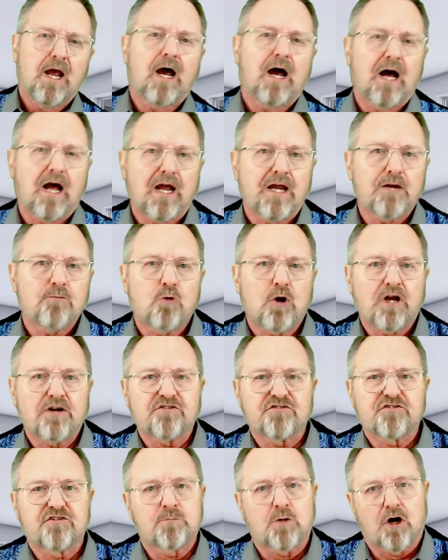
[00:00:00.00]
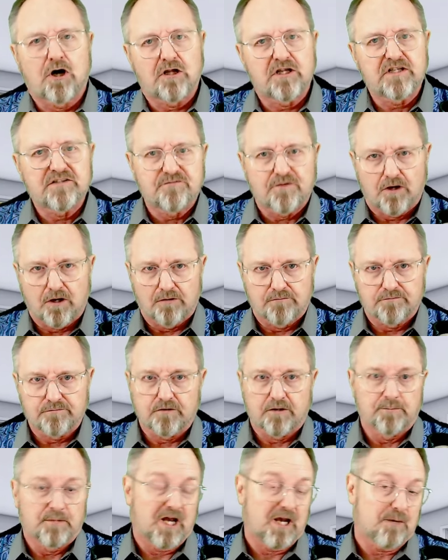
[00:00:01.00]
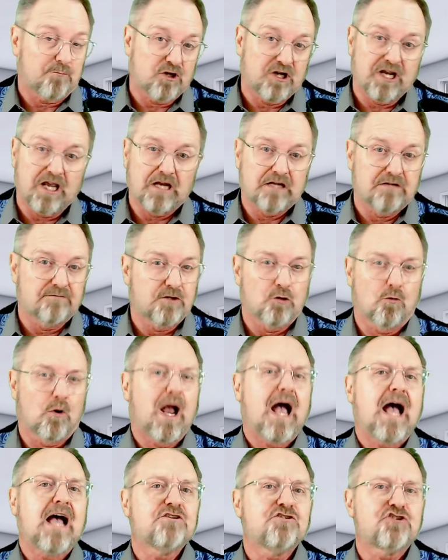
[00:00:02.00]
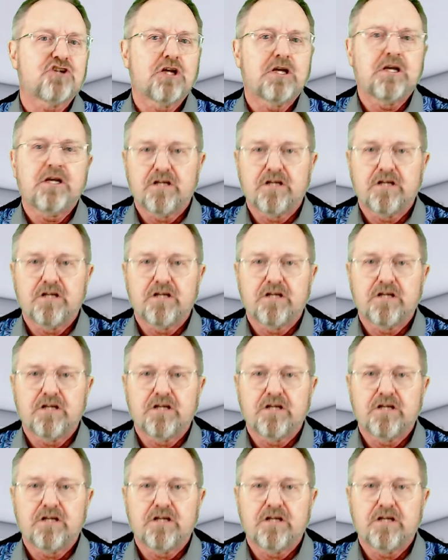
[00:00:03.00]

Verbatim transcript: I watched them all evolve from operating out of a garage